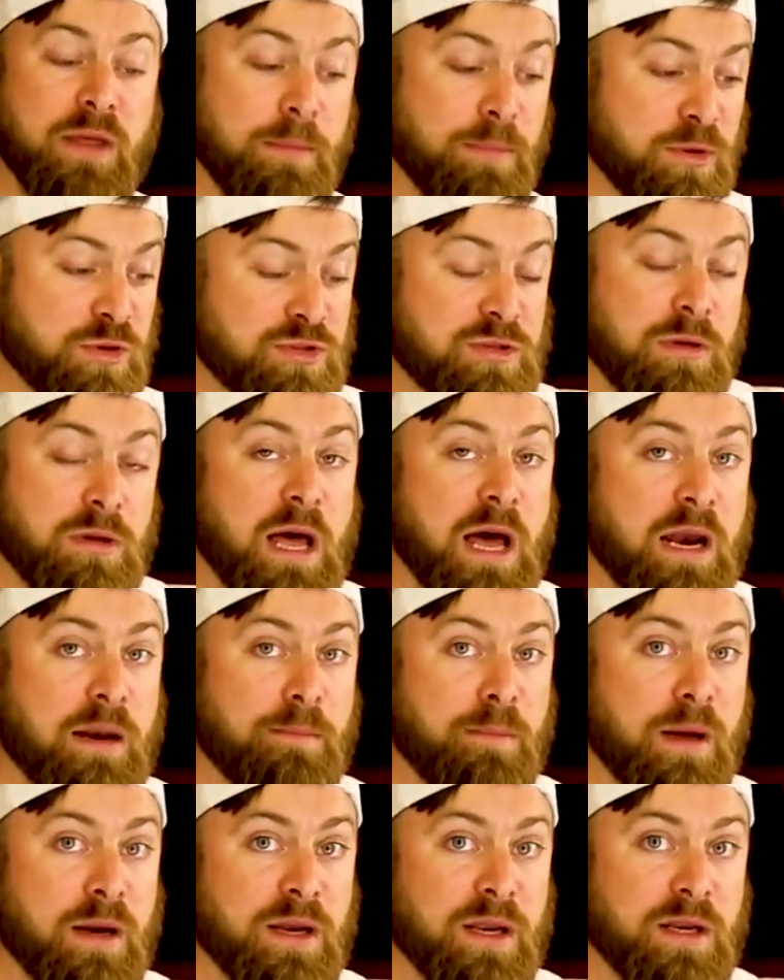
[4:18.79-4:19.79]
them. There's a lot of
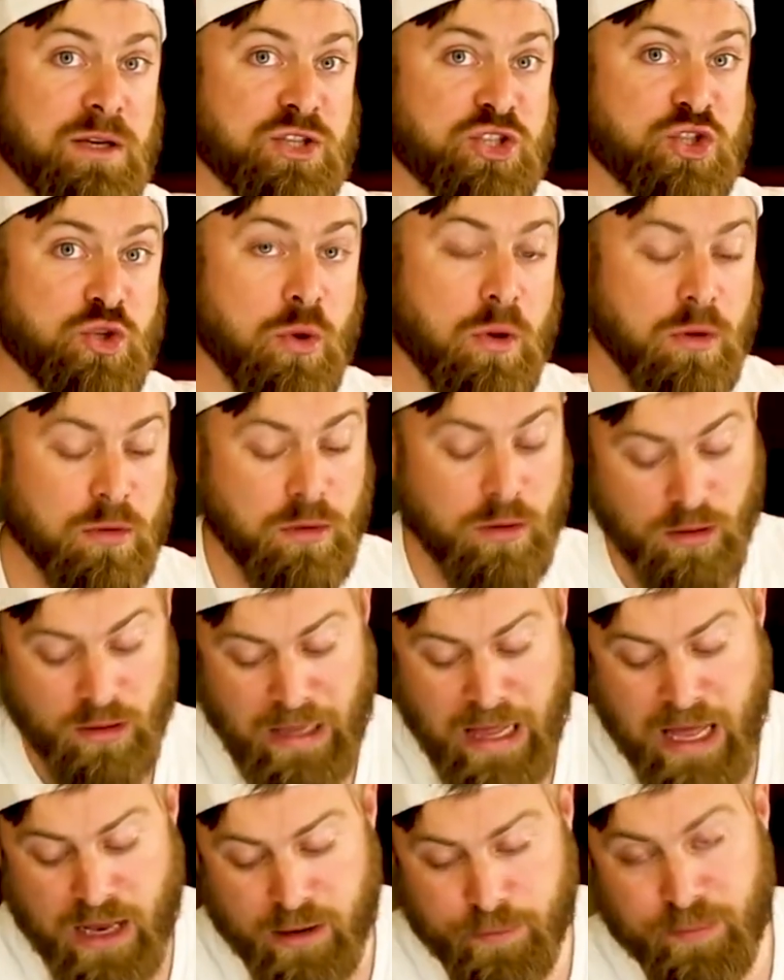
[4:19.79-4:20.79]
money in solar. A
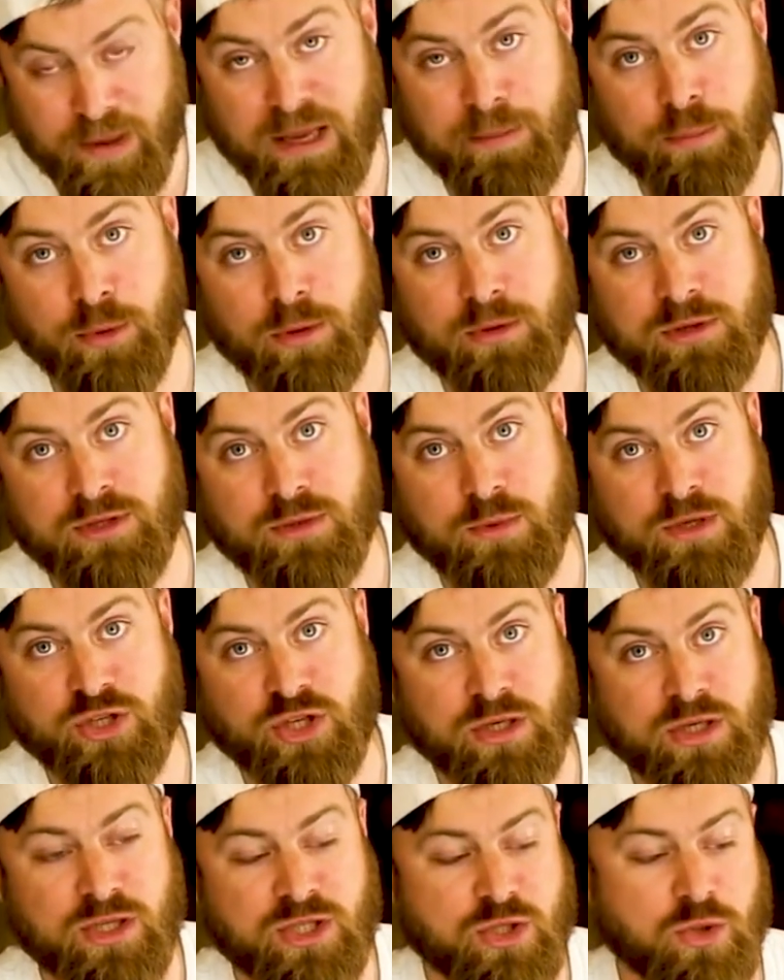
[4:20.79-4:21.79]
lot of people are
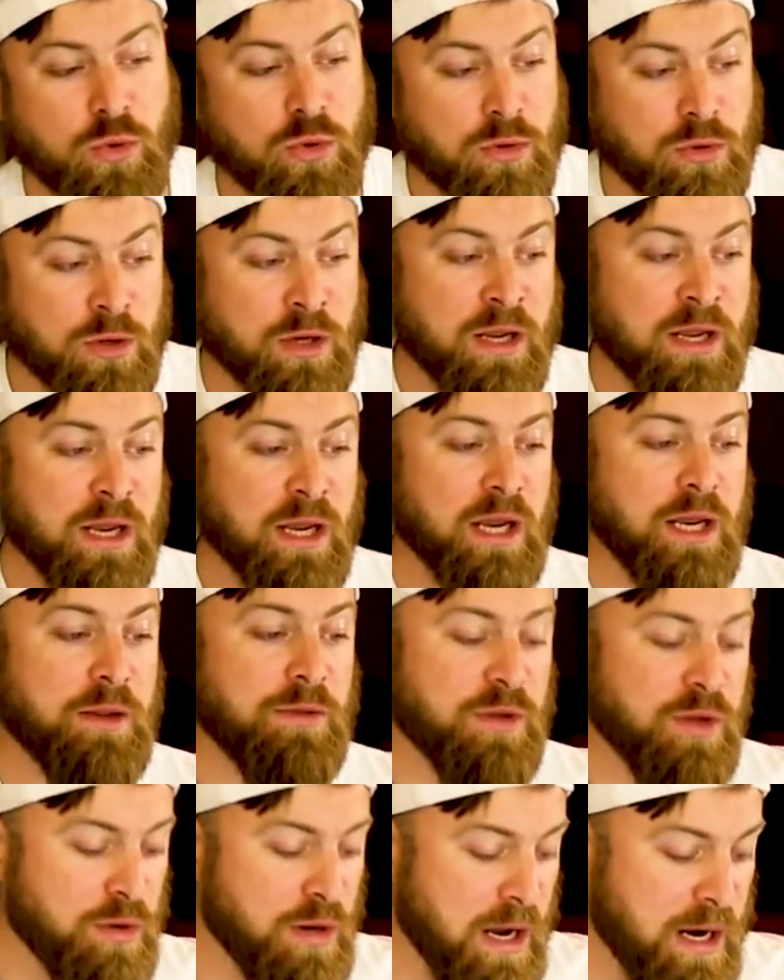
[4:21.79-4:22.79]
switching to solar in
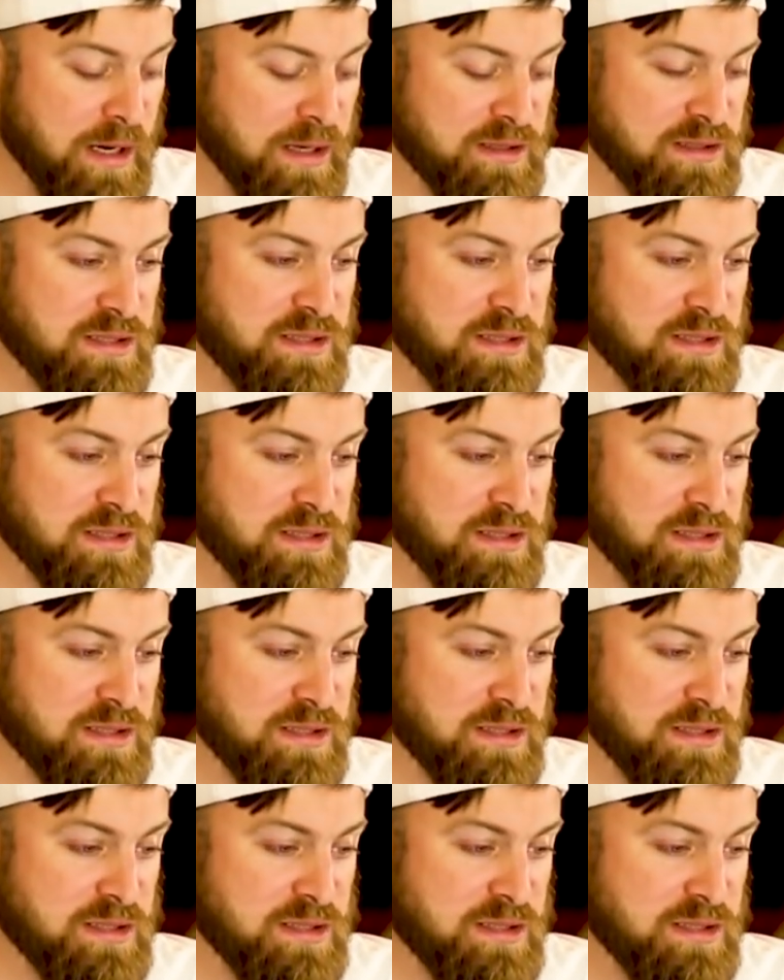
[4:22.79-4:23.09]
the United